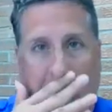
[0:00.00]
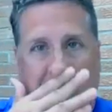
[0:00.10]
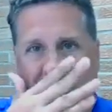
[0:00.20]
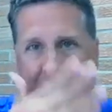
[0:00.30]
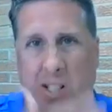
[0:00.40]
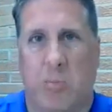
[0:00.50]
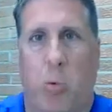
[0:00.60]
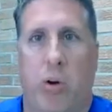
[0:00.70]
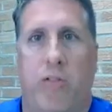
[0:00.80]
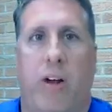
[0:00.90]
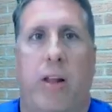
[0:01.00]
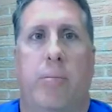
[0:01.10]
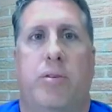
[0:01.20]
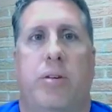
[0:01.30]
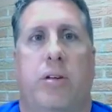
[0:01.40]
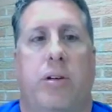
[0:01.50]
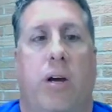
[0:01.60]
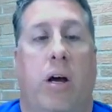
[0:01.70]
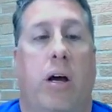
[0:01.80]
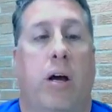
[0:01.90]
that is more developed,
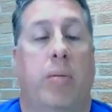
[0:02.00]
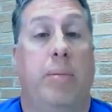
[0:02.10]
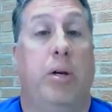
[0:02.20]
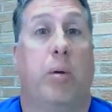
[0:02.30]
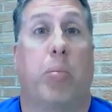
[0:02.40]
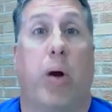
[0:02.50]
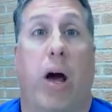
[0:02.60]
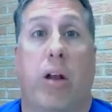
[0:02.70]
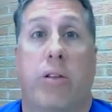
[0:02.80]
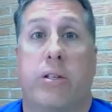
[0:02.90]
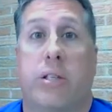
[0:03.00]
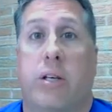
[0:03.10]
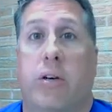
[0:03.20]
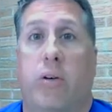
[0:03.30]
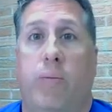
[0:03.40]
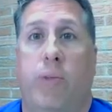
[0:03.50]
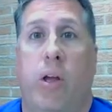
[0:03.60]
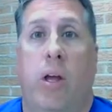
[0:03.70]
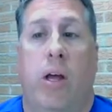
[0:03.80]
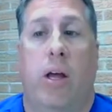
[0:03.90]
uh, maybe you're proud of this skill
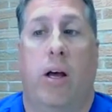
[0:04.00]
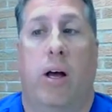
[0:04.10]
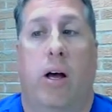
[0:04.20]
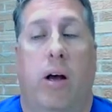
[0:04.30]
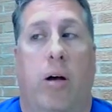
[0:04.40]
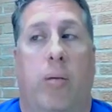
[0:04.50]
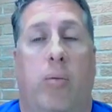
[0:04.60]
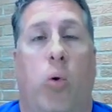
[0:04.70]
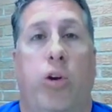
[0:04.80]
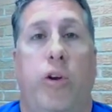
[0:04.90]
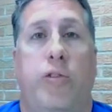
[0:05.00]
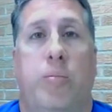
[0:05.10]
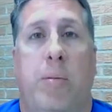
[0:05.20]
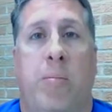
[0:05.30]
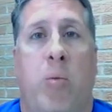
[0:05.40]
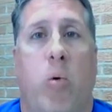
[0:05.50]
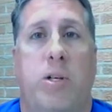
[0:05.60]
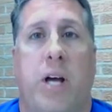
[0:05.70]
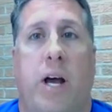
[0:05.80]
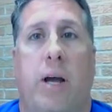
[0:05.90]
um, or you've spent more
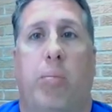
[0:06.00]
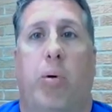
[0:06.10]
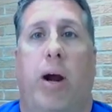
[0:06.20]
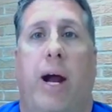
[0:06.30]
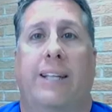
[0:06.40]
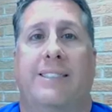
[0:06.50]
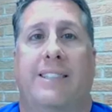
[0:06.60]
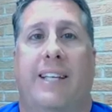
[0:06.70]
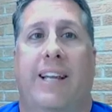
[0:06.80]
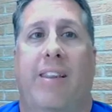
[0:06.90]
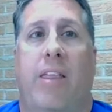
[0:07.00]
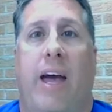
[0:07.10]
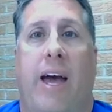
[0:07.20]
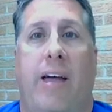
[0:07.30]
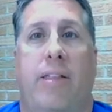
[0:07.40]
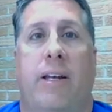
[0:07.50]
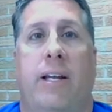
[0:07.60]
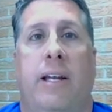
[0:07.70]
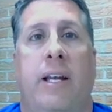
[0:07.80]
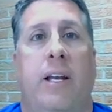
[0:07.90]
time practicing that than
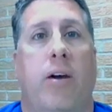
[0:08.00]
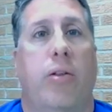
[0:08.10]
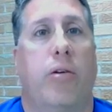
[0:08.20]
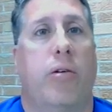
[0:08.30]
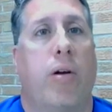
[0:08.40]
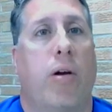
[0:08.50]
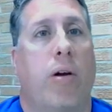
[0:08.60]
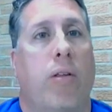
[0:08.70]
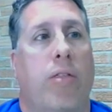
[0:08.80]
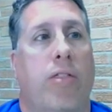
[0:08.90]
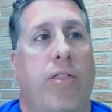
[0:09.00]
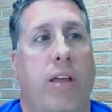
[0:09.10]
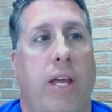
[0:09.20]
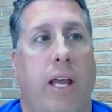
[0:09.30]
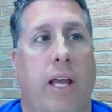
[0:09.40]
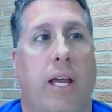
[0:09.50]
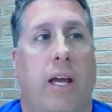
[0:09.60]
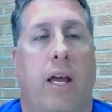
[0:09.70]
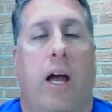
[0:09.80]
any other thing,